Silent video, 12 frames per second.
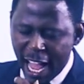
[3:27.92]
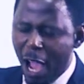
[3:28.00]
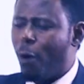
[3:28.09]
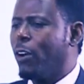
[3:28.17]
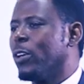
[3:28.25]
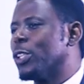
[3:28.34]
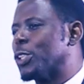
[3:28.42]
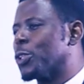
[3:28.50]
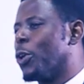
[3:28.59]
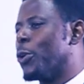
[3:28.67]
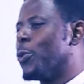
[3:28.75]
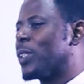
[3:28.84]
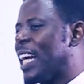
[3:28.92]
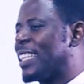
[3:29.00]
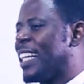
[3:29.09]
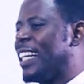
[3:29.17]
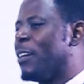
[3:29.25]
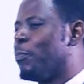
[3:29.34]
I want to show you
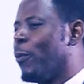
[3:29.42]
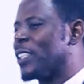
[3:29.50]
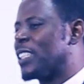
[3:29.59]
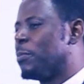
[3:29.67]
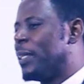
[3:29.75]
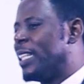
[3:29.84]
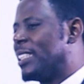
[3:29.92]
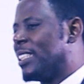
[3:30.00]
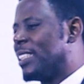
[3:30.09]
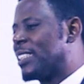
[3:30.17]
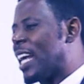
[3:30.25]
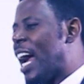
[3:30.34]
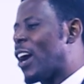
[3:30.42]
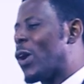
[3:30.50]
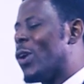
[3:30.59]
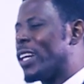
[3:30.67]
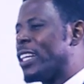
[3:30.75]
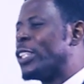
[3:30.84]
certain impossibilities
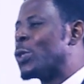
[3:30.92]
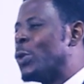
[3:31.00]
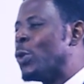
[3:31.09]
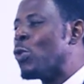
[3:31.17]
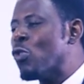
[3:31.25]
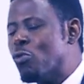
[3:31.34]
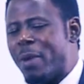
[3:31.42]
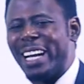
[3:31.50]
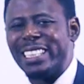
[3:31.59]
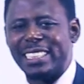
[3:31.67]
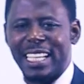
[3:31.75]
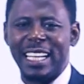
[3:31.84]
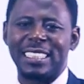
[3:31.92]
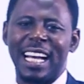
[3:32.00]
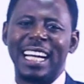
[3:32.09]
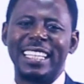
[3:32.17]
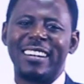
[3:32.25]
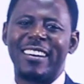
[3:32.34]
according to human sense
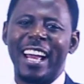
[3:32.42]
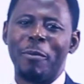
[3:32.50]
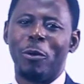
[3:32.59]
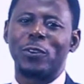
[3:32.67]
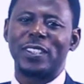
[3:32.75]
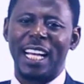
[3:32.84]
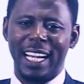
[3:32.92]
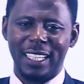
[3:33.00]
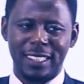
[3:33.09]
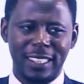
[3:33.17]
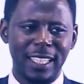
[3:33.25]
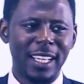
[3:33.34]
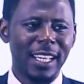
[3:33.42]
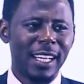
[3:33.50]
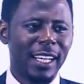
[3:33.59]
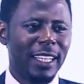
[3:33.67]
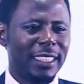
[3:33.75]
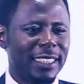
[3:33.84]
and the realm of science
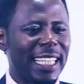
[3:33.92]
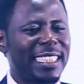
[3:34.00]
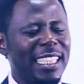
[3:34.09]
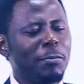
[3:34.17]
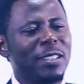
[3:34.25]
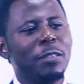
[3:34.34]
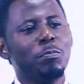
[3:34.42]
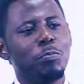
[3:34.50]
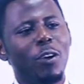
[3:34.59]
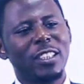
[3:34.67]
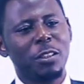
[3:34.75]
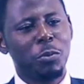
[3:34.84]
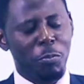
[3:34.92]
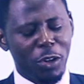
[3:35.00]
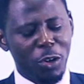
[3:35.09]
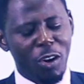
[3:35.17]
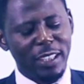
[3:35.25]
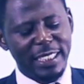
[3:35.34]
that seems impossible,
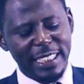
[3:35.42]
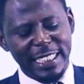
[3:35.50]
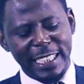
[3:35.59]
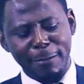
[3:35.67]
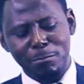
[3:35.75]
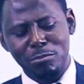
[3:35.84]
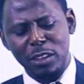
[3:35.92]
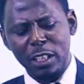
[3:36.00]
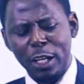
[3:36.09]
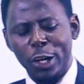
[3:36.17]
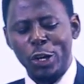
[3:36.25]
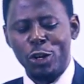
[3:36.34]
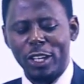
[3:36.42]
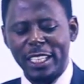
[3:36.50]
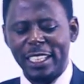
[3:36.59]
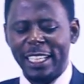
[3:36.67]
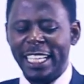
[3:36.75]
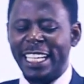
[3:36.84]
but God did them. You
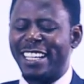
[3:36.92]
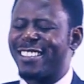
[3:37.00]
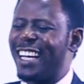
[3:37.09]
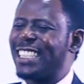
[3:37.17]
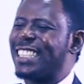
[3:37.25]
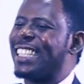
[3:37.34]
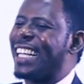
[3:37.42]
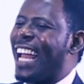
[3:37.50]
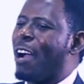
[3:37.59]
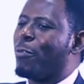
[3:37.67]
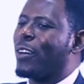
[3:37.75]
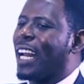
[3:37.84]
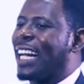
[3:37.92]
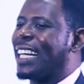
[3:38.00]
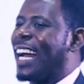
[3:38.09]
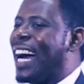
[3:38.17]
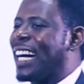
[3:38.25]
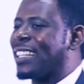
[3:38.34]
know, he created the heaven and
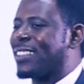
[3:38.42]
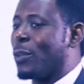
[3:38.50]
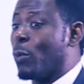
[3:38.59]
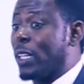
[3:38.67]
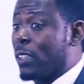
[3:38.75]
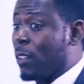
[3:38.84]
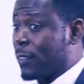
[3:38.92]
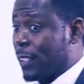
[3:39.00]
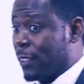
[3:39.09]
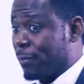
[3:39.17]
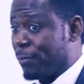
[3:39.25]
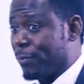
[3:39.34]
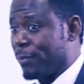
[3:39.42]
the earth with nothing.